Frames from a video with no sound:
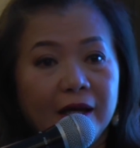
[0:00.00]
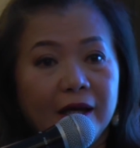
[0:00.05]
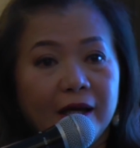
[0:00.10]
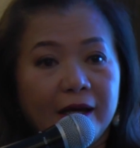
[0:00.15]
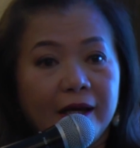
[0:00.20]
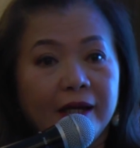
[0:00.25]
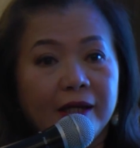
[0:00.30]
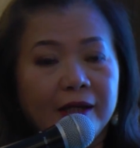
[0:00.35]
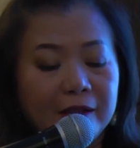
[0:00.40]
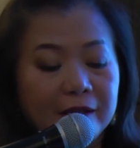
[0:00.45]

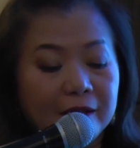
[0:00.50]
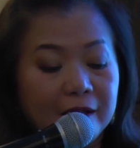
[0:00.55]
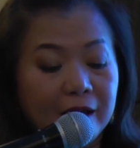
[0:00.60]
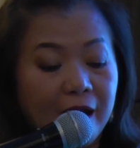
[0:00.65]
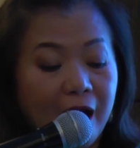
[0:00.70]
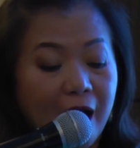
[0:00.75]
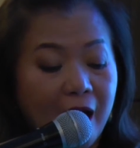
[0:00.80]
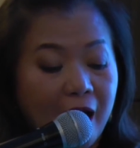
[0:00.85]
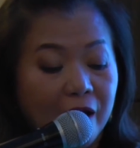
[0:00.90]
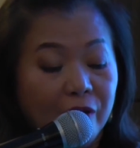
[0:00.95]
And
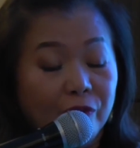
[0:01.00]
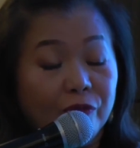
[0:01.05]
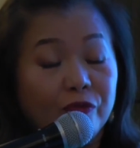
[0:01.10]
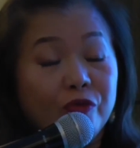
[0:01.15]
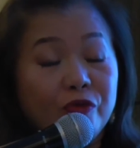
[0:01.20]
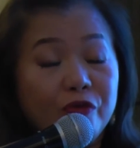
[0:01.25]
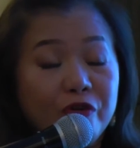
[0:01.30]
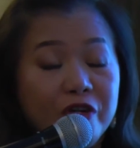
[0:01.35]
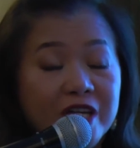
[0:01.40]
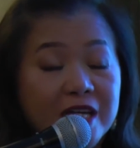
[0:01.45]
I
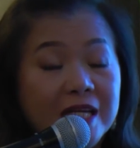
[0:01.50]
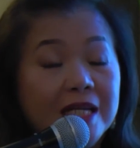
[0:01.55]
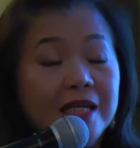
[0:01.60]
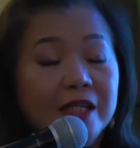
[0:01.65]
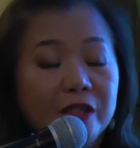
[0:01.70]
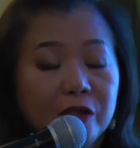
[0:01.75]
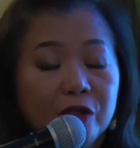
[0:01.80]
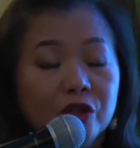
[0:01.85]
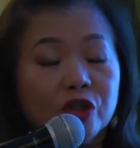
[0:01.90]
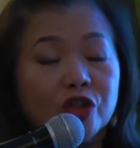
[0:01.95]

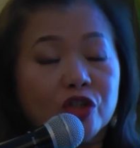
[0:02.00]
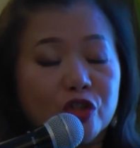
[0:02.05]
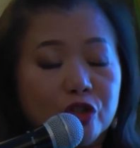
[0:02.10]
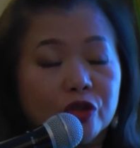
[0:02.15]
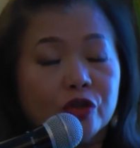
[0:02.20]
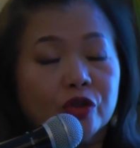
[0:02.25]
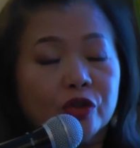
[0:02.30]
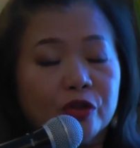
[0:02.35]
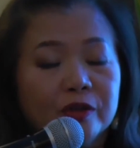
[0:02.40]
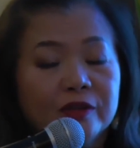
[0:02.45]
really
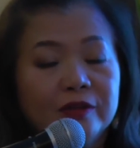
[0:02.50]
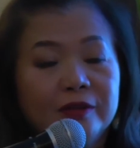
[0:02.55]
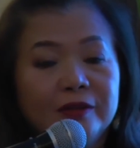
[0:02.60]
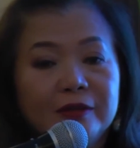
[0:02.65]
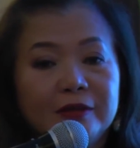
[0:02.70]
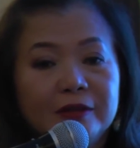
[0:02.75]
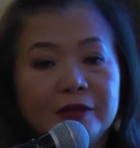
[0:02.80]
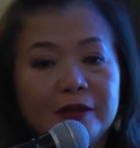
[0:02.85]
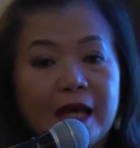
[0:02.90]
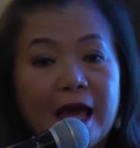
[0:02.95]
nurture
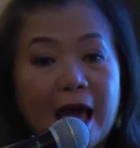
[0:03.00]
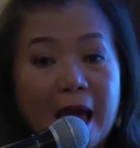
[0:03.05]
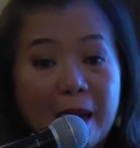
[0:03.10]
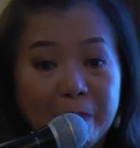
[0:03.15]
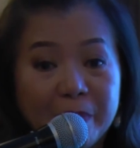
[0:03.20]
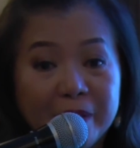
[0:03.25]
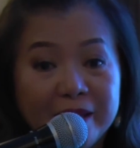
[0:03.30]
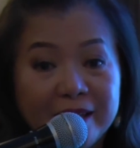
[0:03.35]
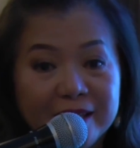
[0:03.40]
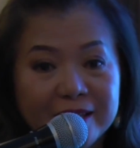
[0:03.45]

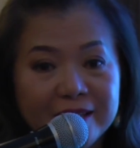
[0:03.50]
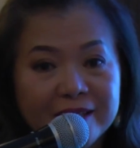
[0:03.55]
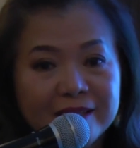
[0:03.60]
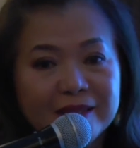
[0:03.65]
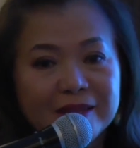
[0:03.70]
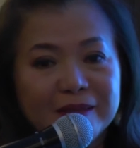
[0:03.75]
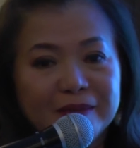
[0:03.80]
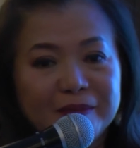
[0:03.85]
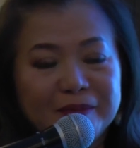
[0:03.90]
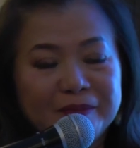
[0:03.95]

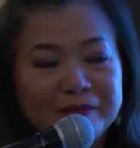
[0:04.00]
happiness.